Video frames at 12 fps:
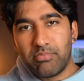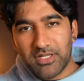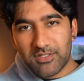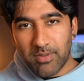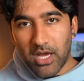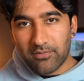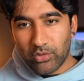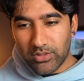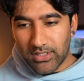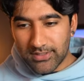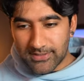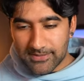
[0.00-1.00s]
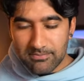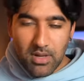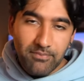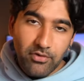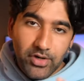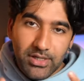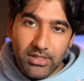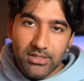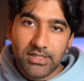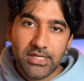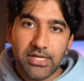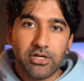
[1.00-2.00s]
But in spite of all this, I'm very
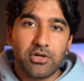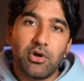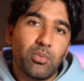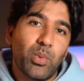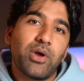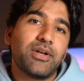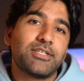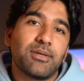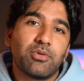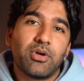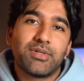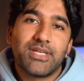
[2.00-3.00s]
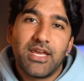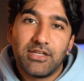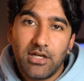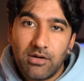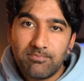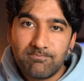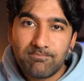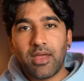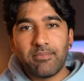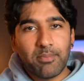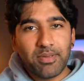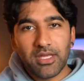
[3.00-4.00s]
clear on where it is I'm going to end up.
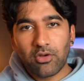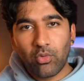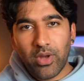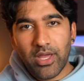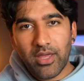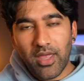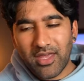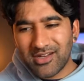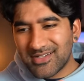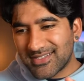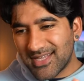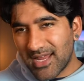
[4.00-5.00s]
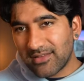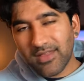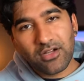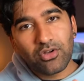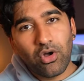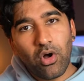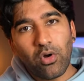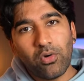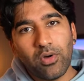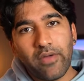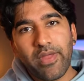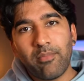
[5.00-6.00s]
And by being aware and understanding that
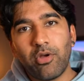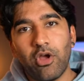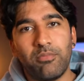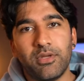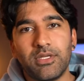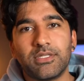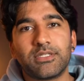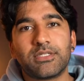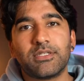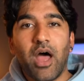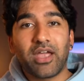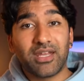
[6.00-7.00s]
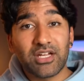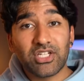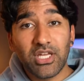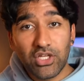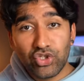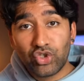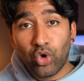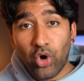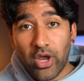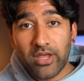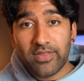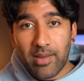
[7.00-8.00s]
goal and that purpose, I can actually
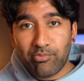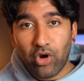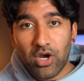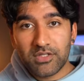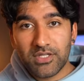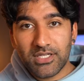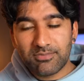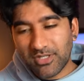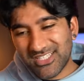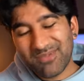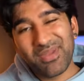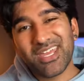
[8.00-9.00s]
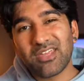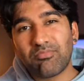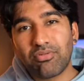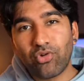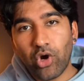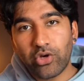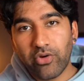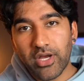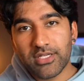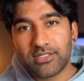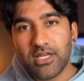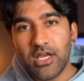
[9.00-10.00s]
enjoy that process because I'm making
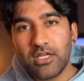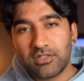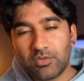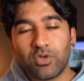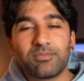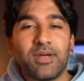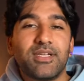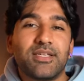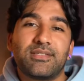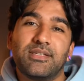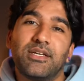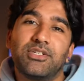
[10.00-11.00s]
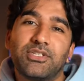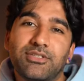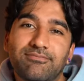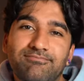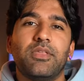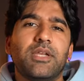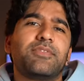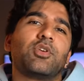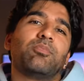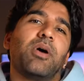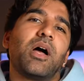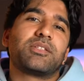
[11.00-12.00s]
progress towards my destination. The
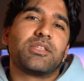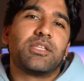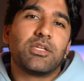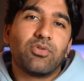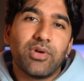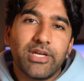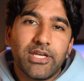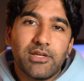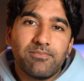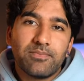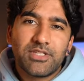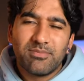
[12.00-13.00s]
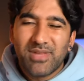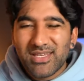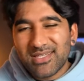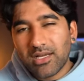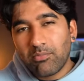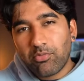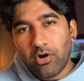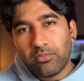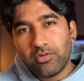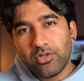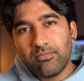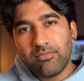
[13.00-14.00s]
difficult parts of the degree seem less like a
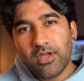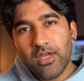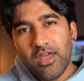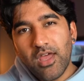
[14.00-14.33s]
problem